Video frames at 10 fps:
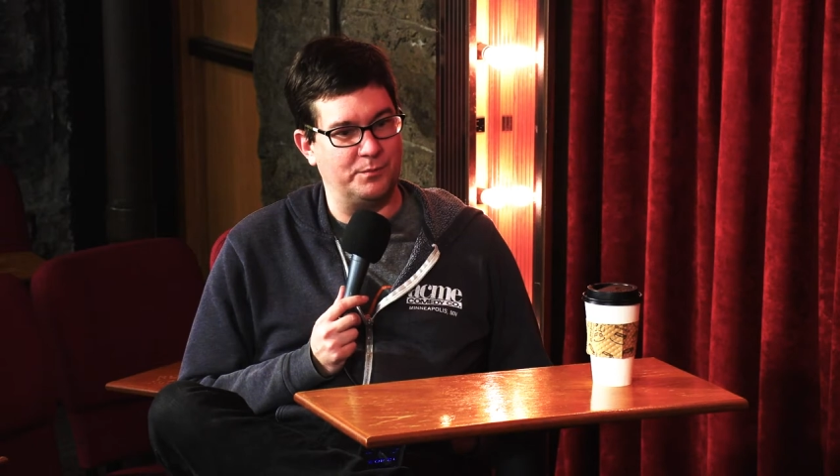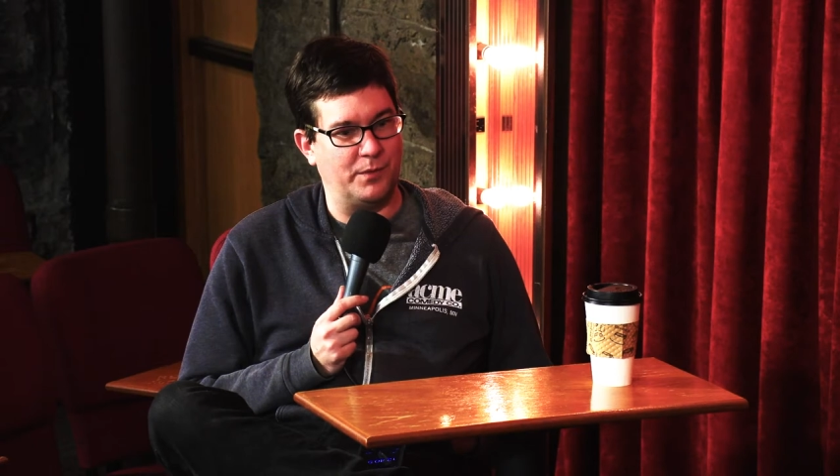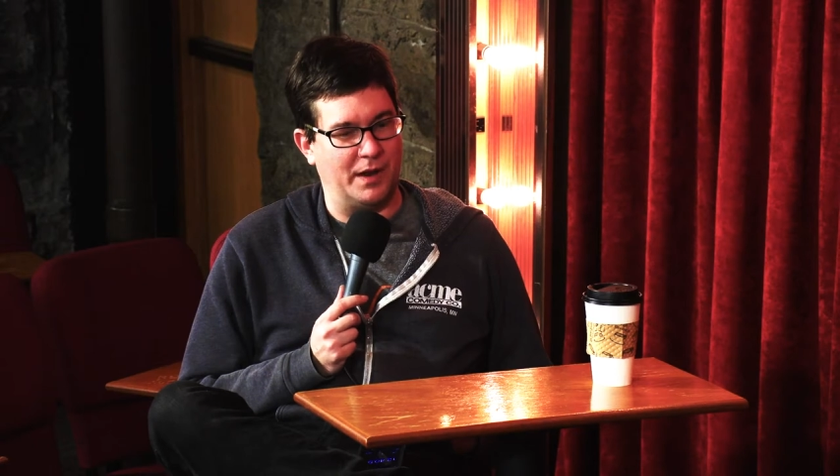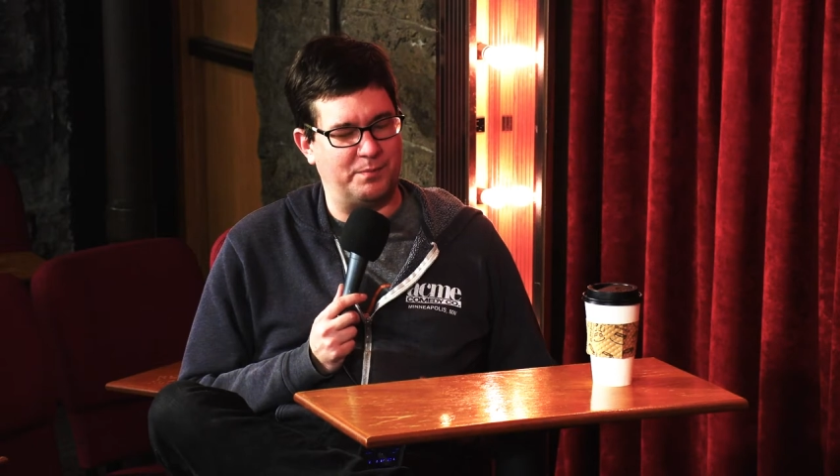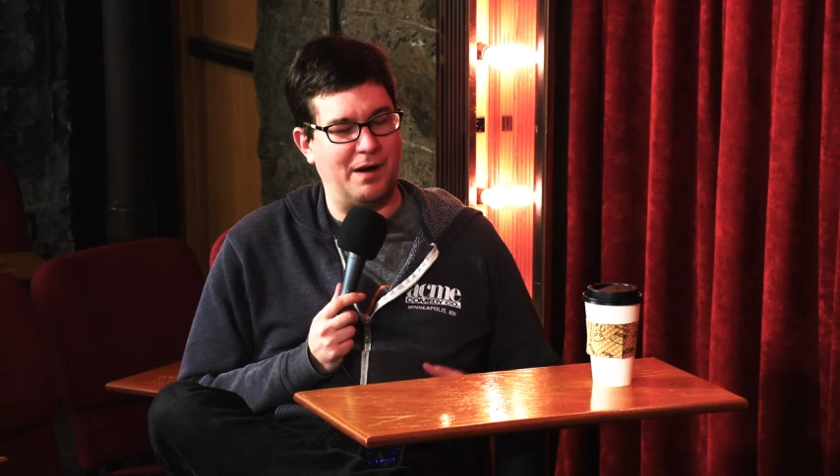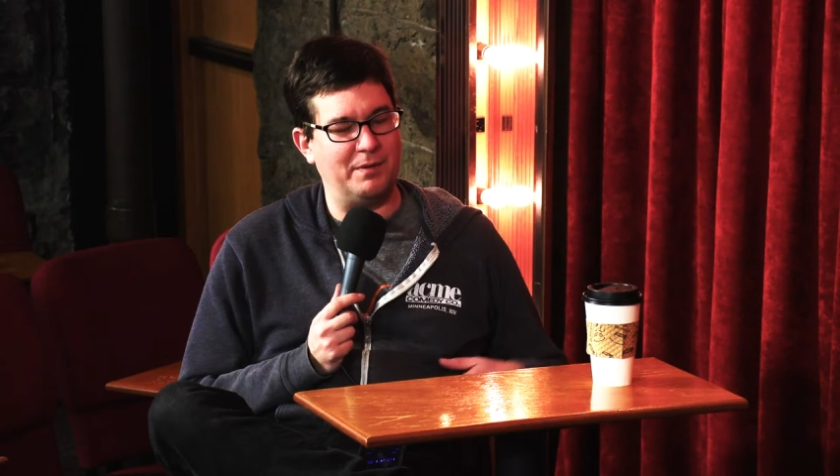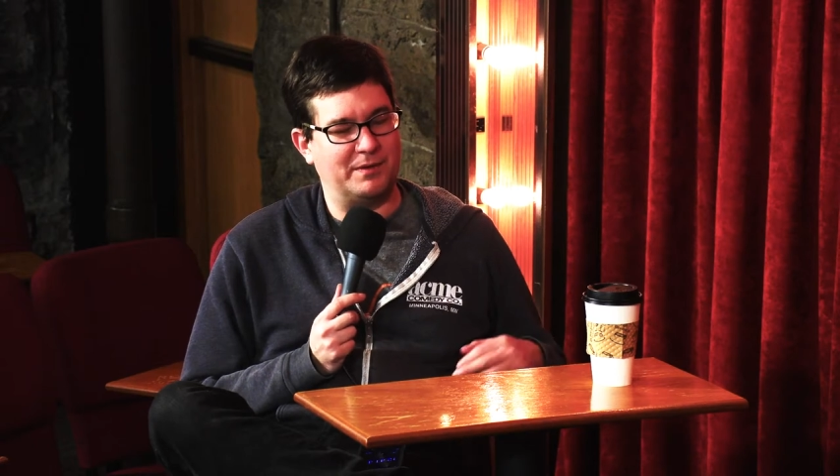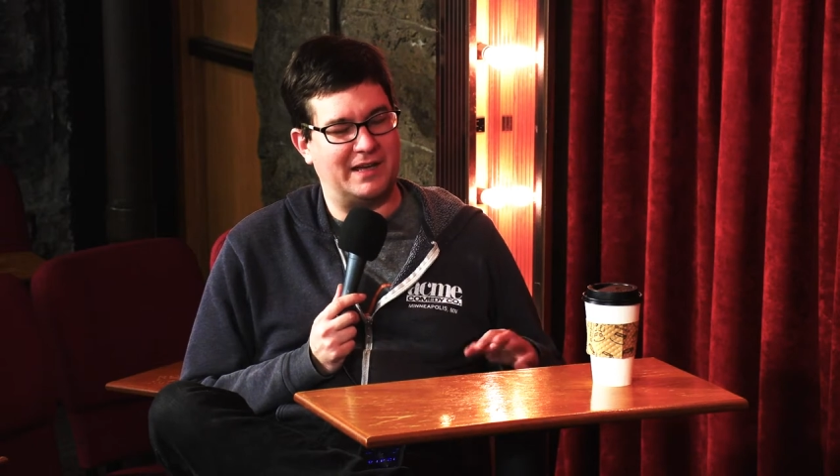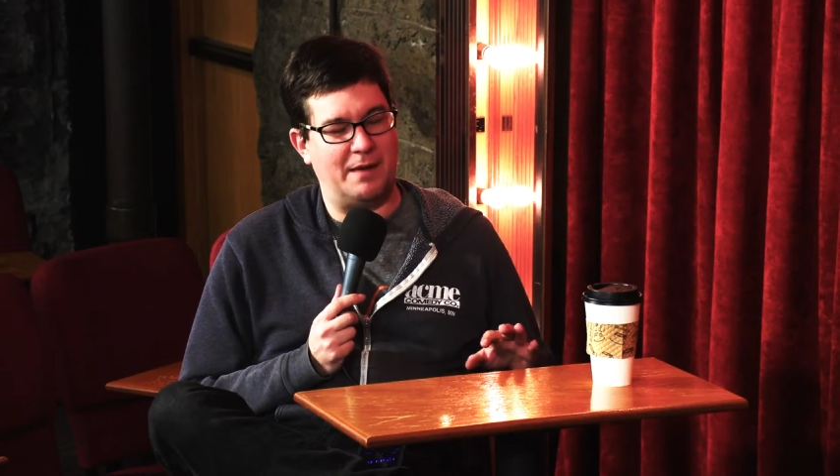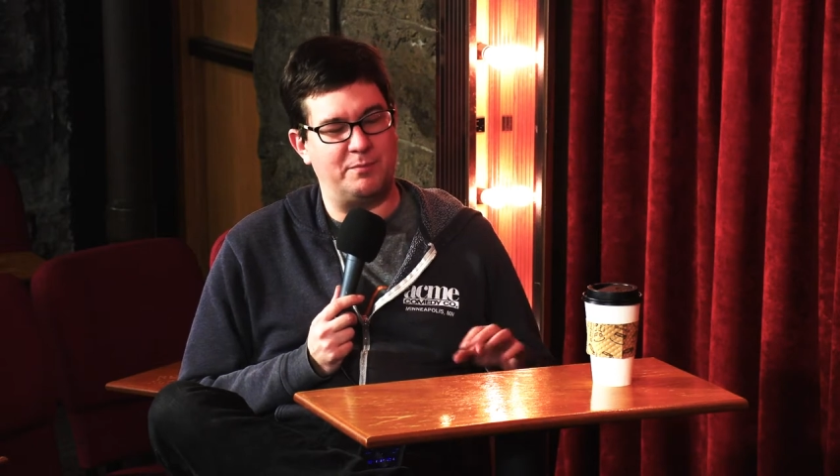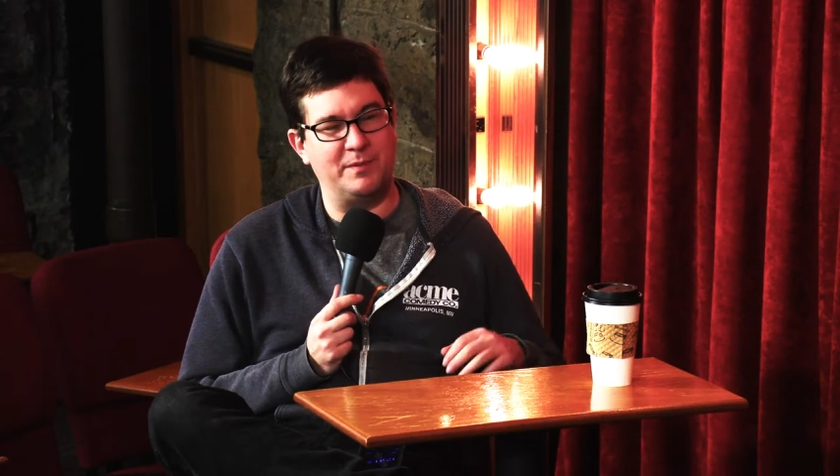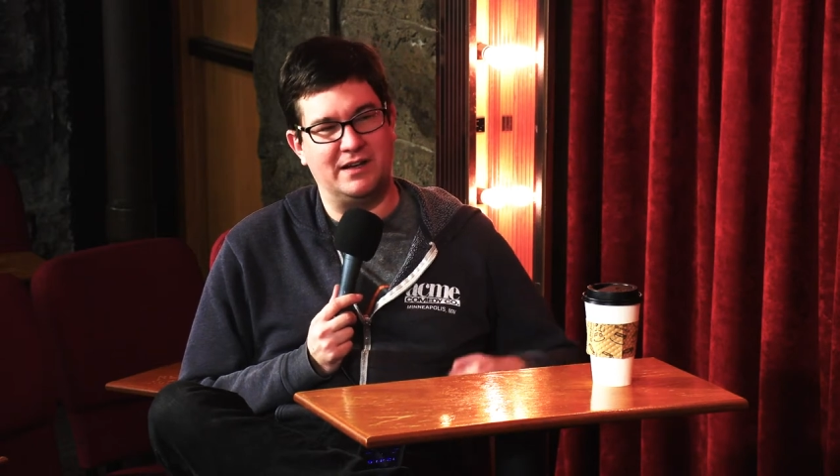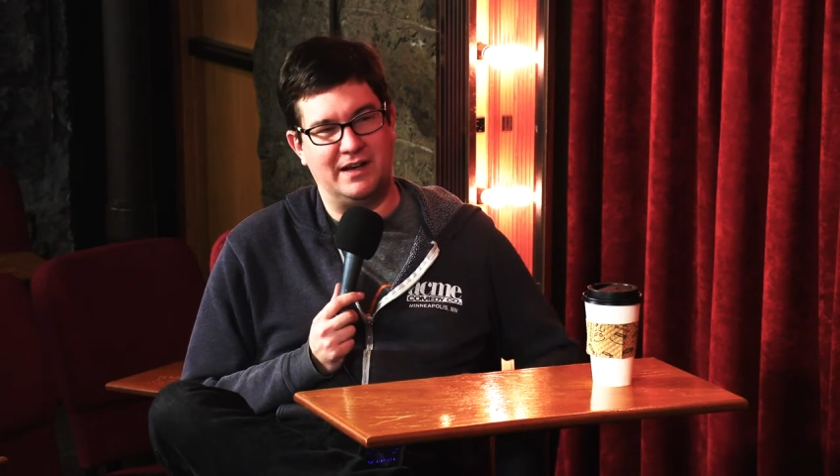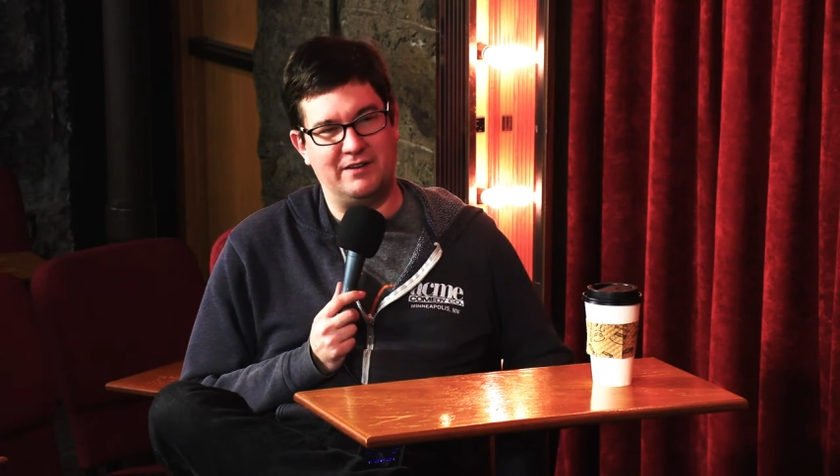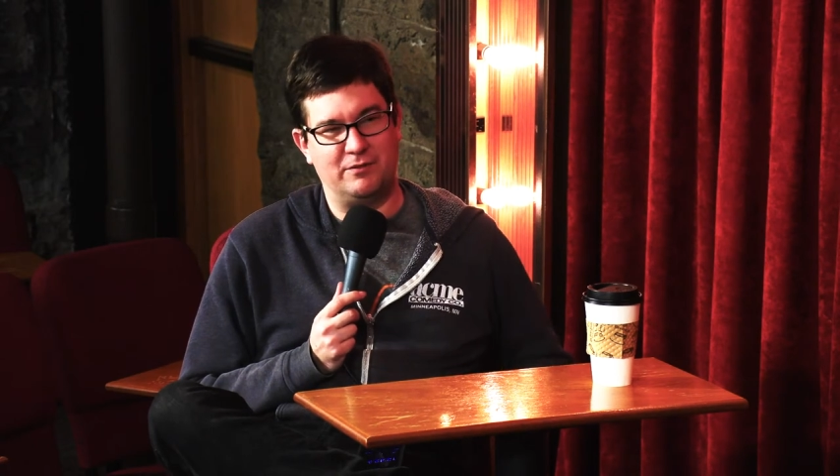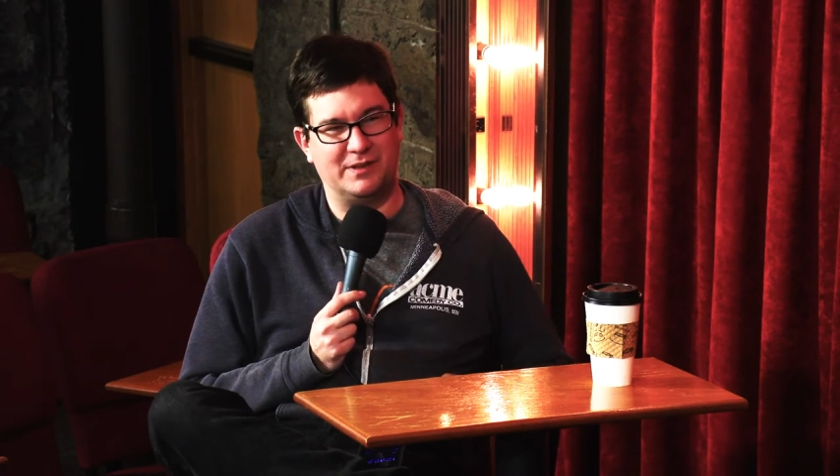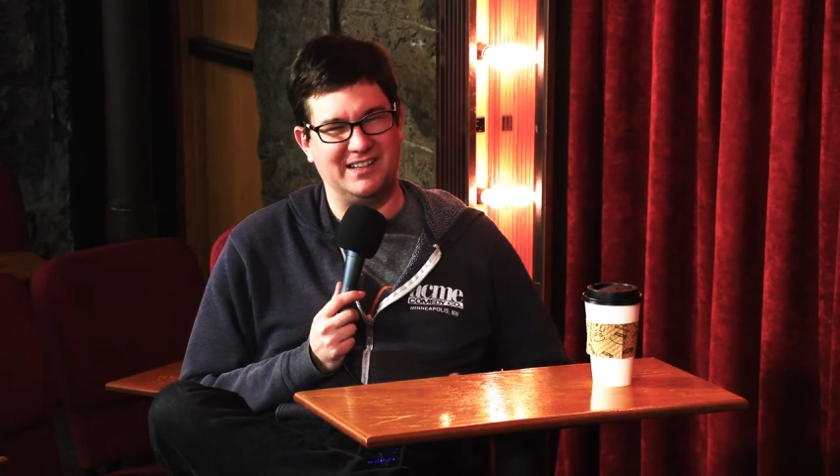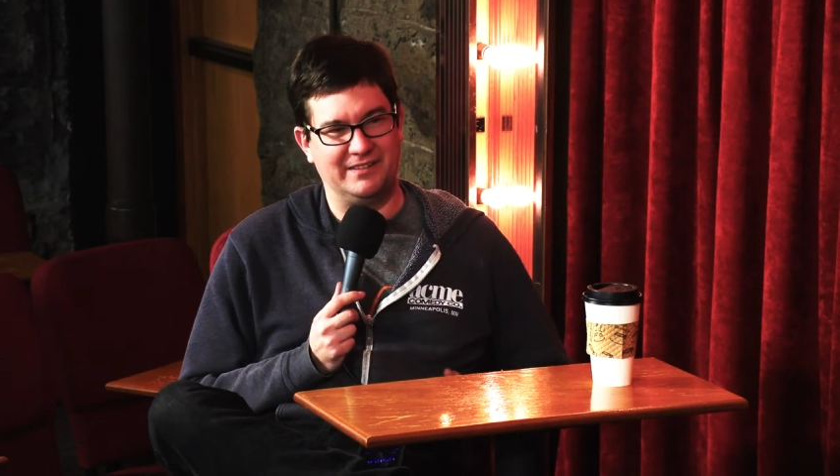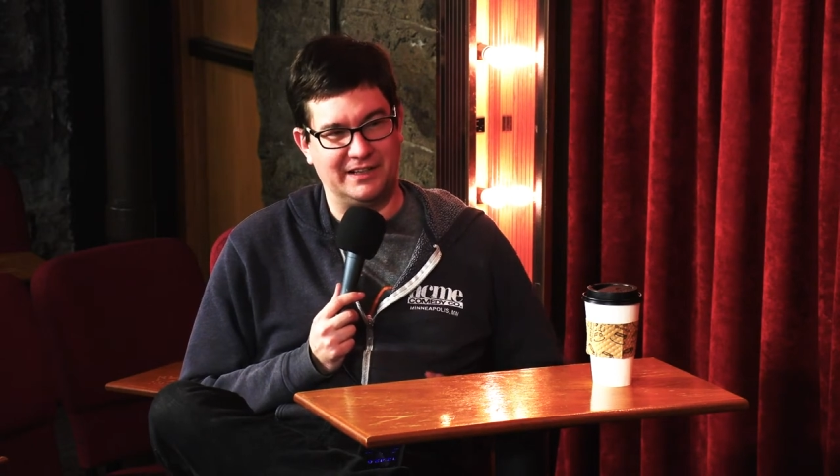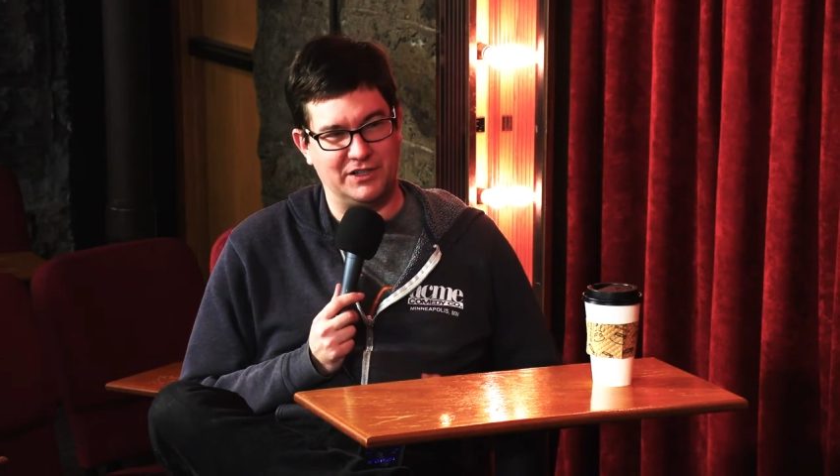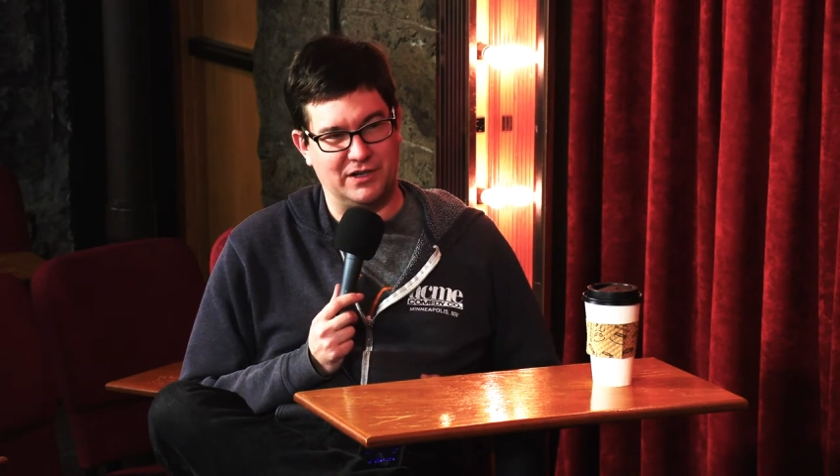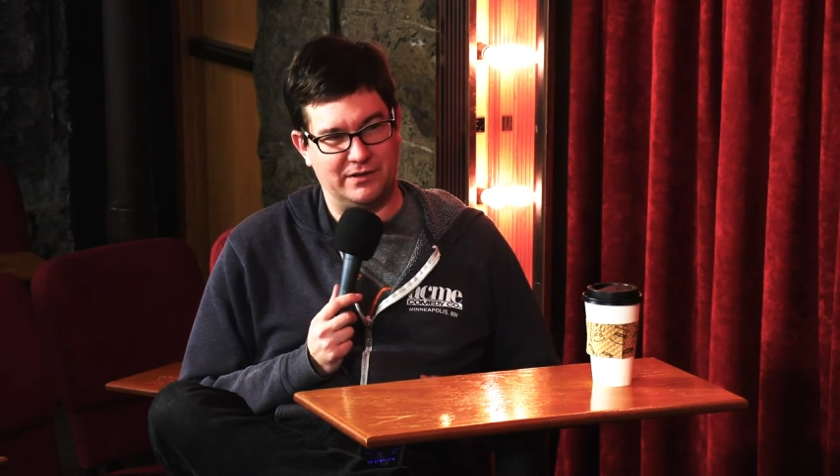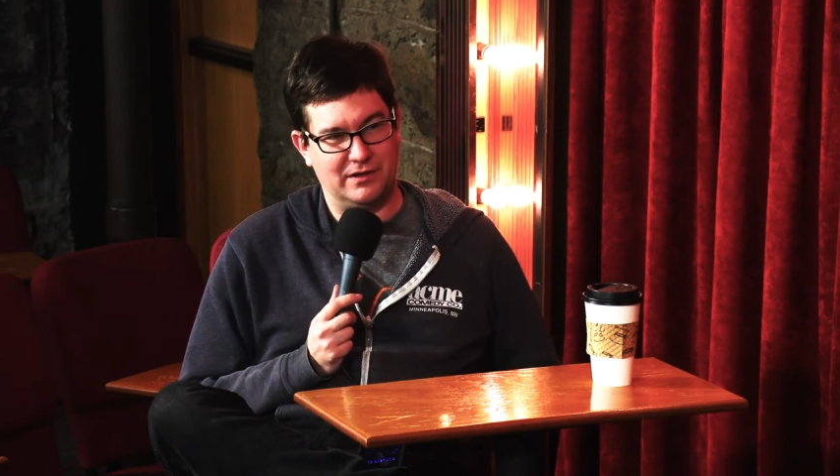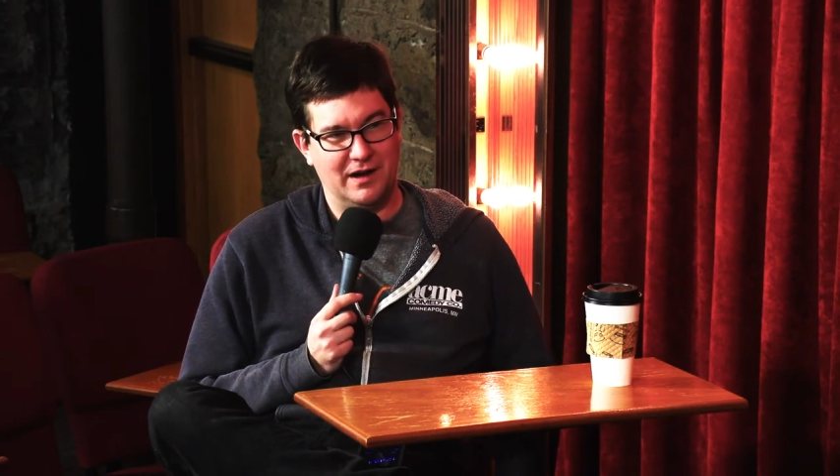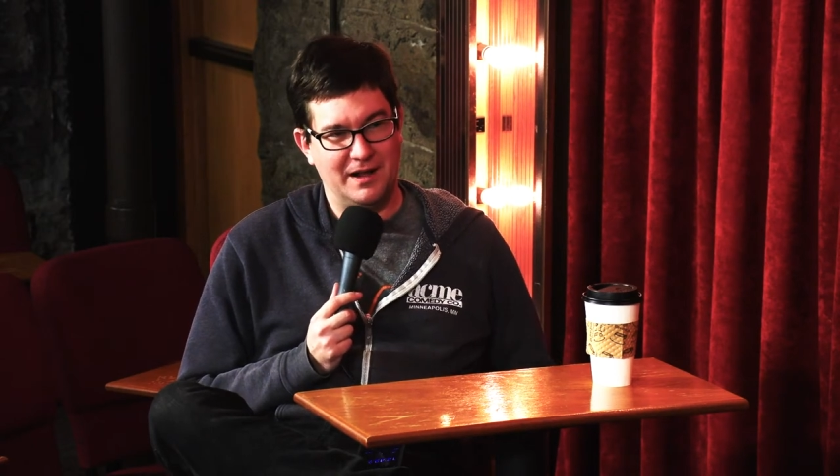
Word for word: but probably kept me and Nate from killing each other